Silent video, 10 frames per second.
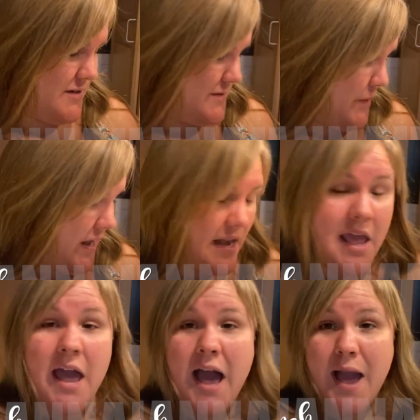but
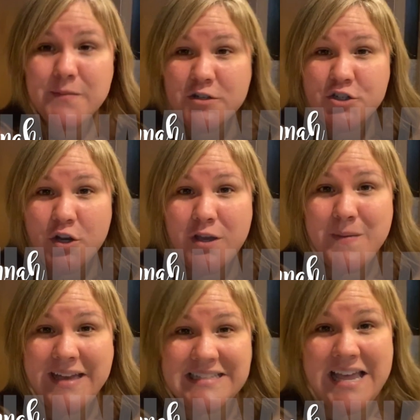I'm going to show you
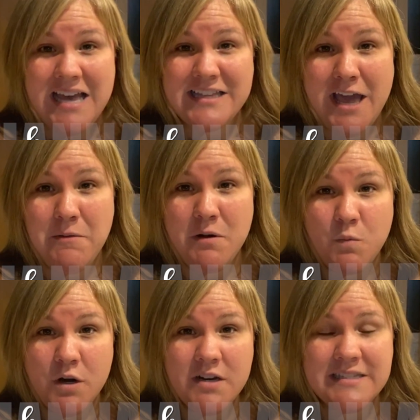exactly how it
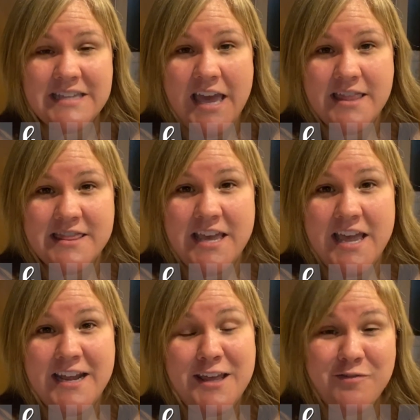works, and
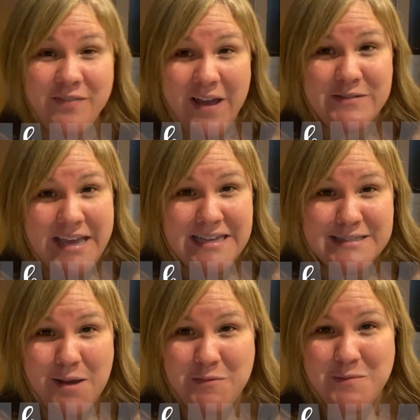then in 5 days
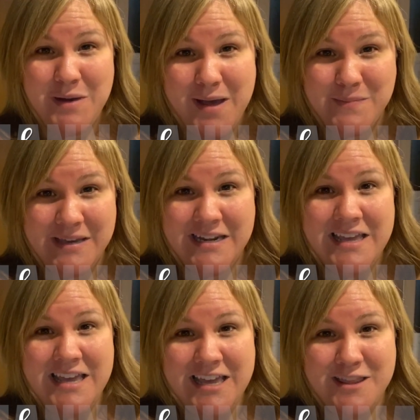I'm going to pop it
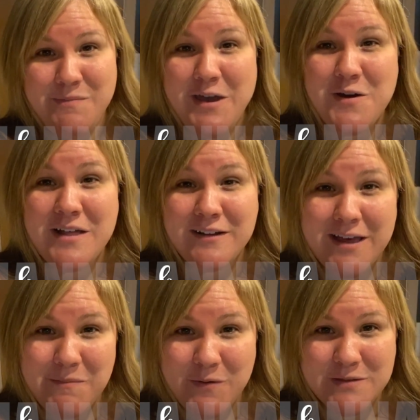in the mail. I'll
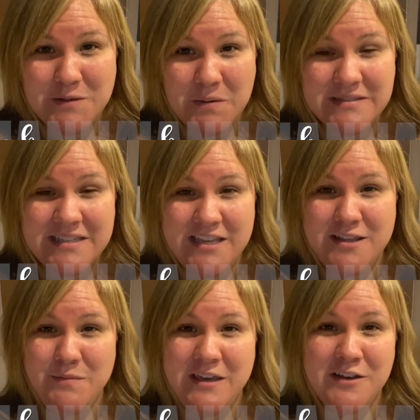get my results, and
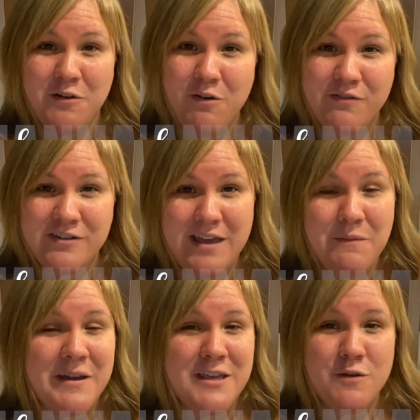then we can go over that
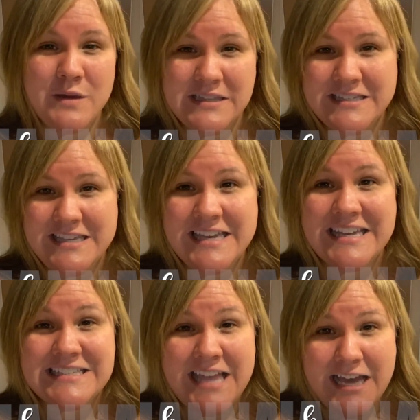way. You can see
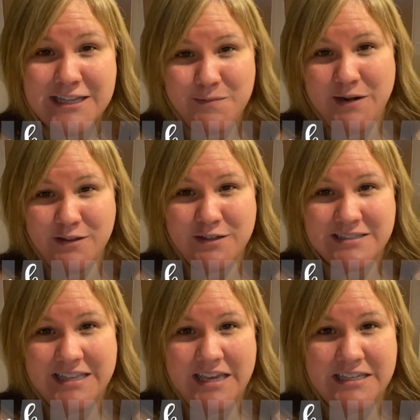exactly what it
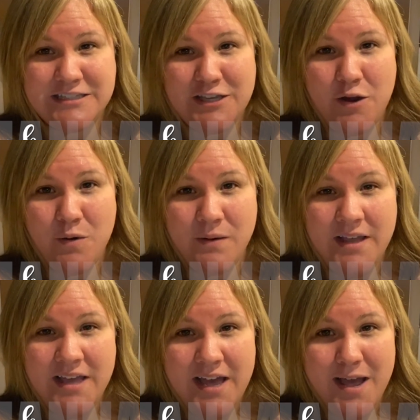looks like. So
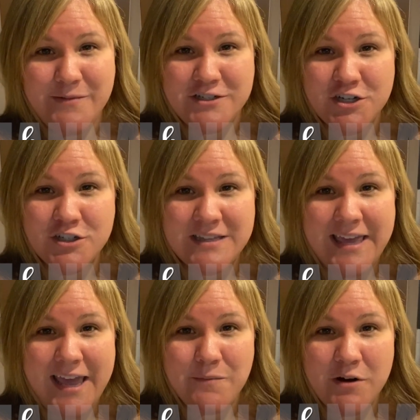I'm going to turn the
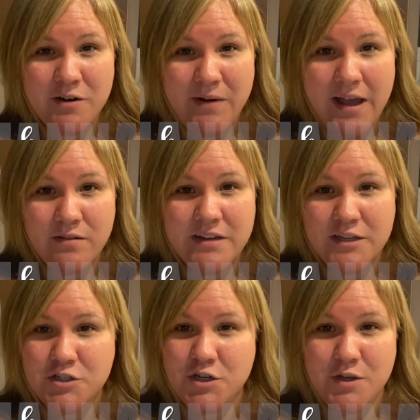camera around
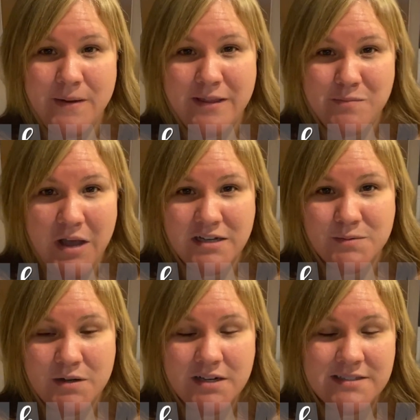and show you how the box
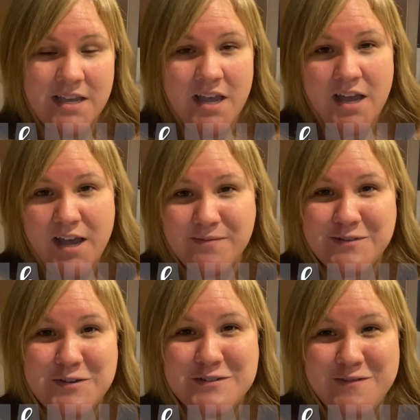works. For
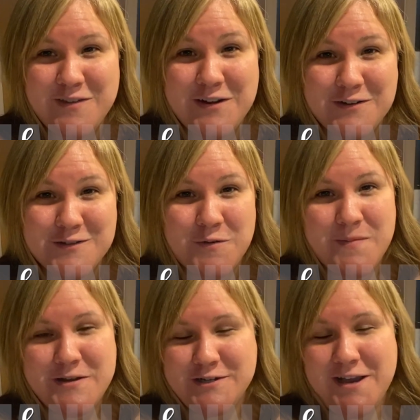those of you that are
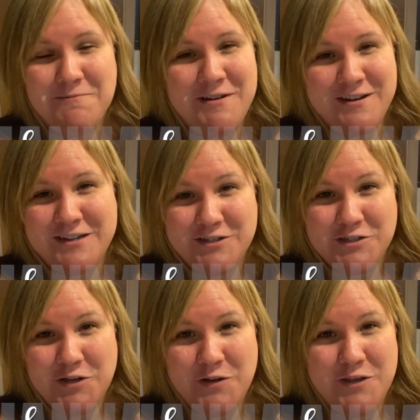squeamish, I'm not going to
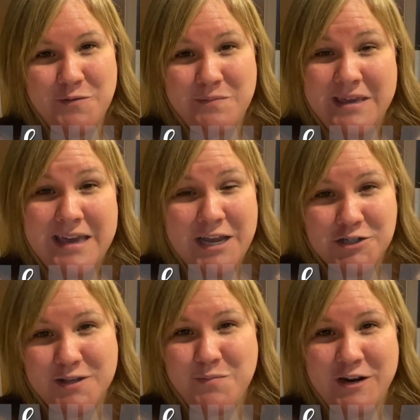show you me
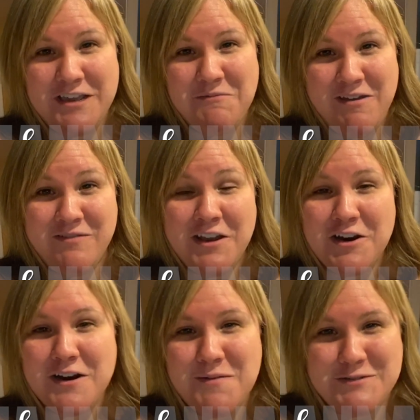actually pricking my
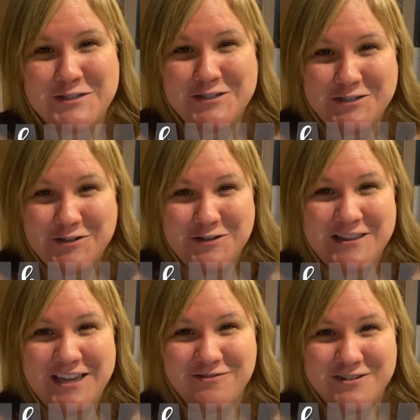finger. I'm just going to show you
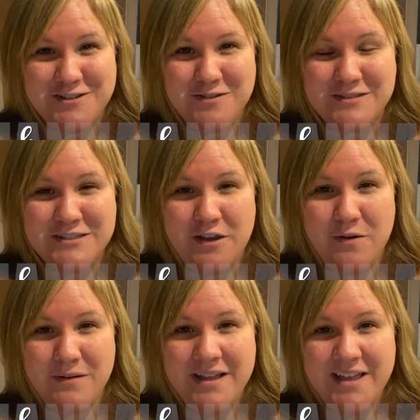the end result.
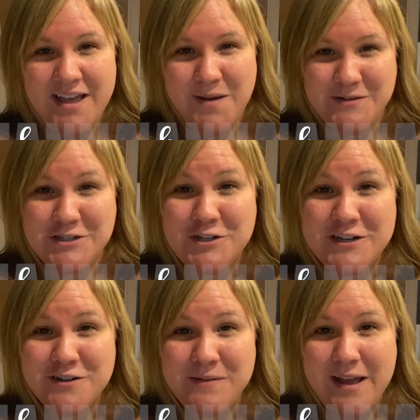So I'm going to
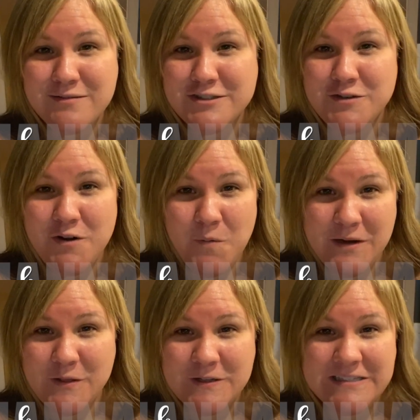turn it around so you know what
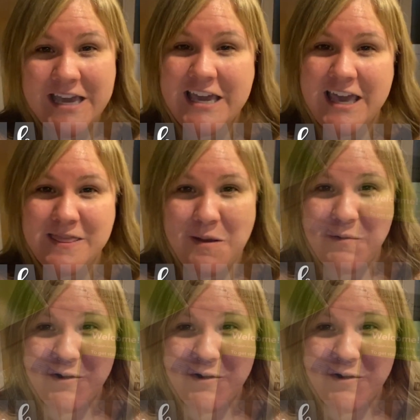it looks like, and then we'll go